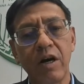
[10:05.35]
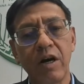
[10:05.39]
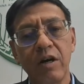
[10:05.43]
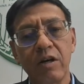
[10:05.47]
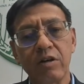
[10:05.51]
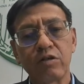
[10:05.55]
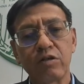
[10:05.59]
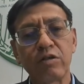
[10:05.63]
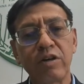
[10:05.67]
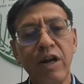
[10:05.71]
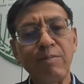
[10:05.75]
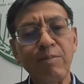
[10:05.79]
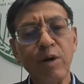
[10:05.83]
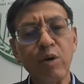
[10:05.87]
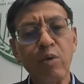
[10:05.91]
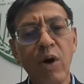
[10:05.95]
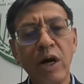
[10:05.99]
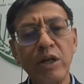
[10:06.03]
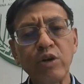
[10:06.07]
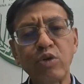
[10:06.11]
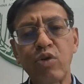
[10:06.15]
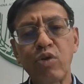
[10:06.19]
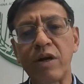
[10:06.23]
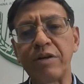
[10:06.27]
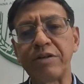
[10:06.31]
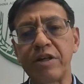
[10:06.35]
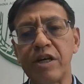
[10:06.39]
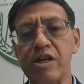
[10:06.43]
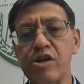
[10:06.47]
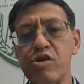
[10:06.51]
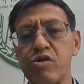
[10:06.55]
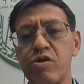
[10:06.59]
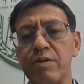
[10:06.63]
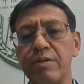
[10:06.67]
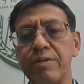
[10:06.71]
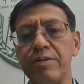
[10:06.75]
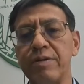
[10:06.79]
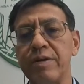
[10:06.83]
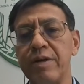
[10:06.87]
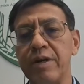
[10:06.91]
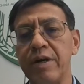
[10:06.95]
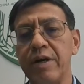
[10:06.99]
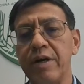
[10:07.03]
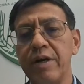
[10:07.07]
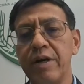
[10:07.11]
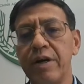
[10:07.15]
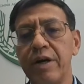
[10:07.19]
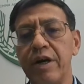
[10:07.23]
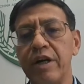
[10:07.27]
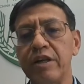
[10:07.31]
So number one transition
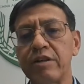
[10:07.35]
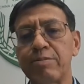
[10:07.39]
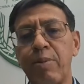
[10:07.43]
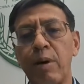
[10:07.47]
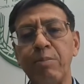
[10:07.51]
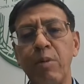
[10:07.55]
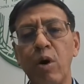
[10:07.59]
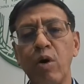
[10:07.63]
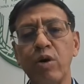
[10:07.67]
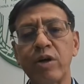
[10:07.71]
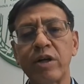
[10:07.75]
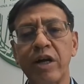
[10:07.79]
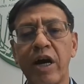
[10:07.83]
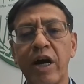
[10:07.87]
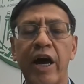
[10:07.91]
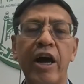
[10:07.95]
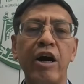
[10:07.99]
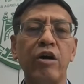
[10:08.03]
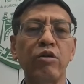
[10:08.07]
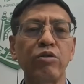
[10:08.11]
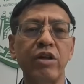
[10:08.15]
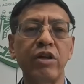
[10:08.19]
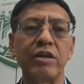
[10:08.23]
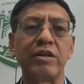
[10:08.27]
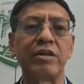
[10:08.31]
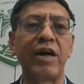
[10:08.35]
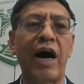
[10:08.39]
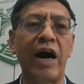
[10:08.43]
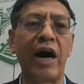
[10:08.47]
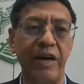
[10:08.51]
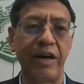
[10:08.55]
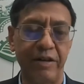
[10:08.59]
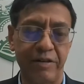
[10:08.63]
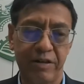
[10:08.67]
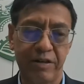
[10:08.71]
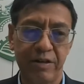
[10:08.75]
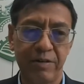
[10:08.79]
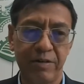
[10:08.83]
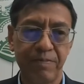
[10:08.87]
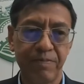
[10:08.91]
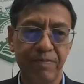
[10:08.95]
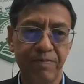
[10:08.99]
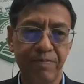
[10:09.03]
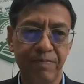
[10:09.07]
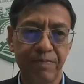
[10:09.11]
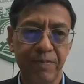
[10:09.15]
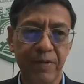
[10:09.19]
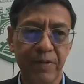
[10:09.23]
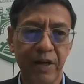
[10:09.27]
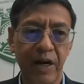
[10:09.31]
is promoting healthy diets.
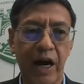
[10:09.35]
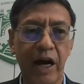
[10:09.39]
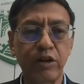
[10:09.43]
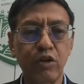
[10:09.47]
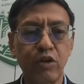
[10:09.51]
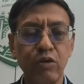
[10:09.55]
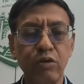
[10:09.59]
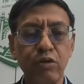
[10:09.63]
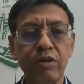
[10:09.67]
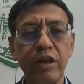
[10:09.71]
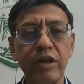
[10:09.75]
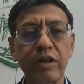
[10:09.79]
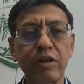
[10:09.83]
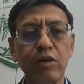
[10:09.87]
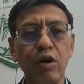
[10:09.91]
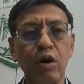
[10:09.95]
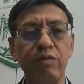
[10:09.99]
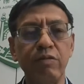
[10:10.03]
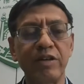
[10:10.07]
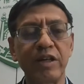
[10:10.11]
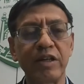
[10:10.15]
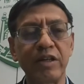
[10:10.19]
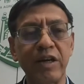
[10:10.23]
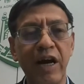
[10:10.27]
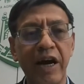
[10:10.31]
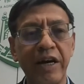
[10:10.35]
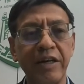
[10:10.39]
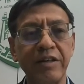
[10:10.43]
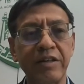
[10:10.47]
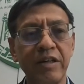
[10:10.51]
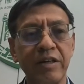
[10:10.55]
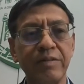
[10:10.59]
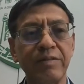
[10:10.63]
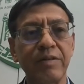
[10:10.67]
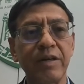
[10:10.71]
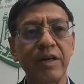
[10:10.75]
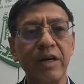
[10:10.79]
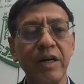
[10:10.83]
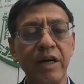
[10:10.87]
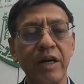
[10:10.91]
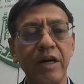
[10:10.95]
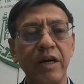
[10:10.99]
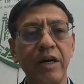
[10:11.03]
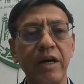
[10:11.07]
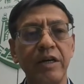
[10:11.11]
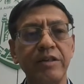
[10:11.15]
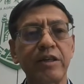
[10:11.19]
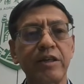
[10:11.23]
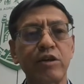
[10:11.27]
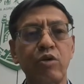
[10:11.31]
I do think COVID-19
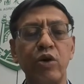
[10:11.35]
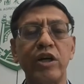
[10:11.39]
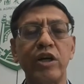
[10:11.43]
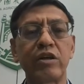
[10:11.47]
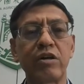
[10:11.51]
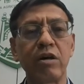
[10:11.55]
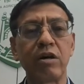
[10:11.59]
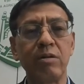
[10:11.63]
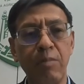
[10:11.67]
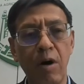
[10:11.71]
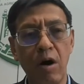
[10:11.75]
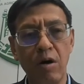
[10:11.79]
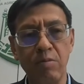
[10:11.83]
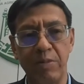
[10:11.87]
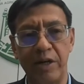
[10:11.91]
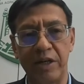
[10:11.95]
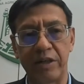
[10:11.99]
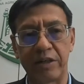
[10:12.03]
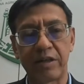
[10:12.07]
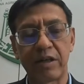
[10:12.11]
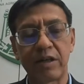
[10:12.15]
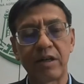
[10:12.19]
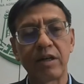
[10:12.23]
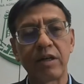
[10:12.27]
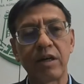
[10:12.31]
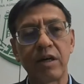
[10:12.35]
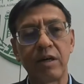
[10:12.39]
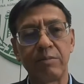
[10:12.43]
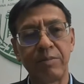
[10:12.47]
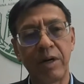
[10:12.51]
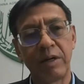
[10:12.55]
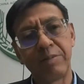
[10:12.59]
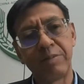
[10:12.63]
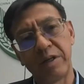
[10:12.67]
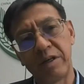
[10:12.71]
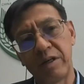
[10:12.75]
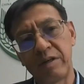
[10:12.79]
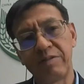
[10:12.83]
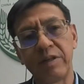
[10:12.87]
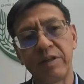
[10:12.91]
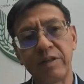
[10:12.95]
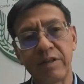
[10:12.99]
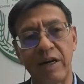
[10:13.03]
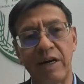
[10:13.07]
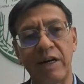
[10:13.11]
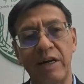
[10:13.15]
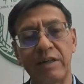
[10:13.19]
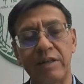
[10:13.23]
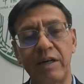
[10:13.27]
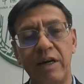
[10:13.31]
is a critical moment, maybe even
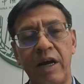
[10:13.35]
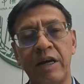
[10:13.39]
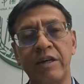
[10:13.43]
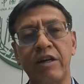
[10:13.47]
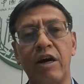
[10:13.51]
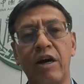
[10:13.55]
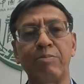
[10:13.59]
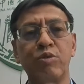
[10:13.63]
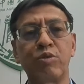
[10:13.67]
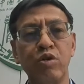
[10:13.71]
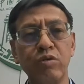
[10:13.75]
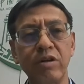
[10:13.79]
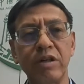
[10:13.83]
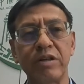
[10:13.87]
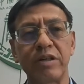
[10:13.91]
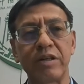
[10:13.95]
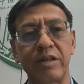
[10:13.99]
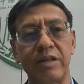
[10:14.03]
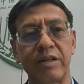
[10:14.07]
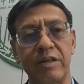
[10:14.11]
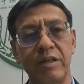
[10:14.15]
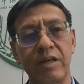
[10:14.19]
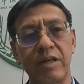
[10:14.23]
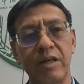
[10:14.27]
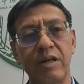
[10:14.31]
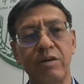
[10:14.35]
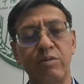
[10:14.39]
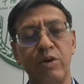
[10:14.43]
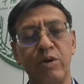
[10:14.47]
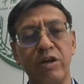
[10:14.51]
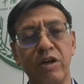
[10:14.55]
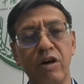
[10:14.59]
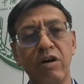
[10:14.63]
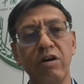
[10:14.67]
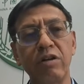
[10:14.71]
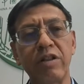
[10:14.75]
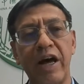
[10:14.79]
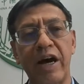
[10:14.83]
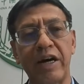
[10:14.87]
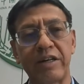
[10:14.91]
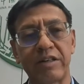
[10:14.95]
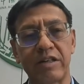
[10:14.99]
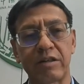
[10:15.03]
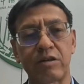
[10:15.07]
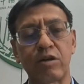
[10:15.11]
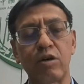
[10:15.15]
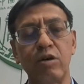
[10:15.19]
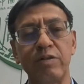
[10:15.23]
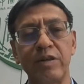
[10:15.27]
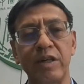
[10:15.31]
an opportunity. We know that
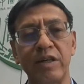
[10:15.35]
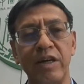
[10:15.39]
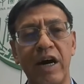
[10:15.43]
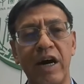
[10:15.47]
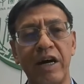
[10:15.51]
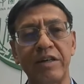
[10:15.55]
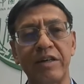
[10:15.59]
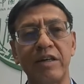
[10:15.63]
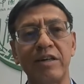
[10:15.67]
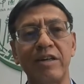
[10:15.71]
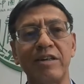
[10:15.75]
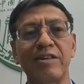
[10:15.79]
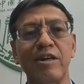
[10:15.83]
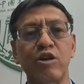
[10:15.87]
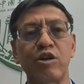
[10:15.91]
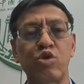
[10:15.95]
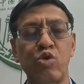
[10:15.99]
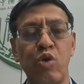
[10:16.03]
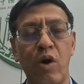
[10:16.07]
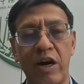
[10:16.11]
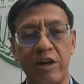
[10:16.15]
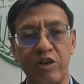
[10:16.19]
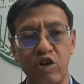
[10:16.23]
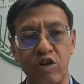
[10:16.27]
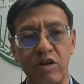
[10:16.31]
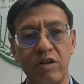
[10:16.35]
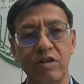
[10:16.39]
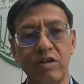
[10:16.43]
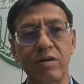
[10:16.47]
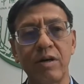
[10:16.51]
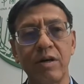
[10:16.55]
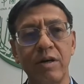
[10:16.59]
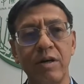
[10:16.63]
COVID-19 is a tragedy.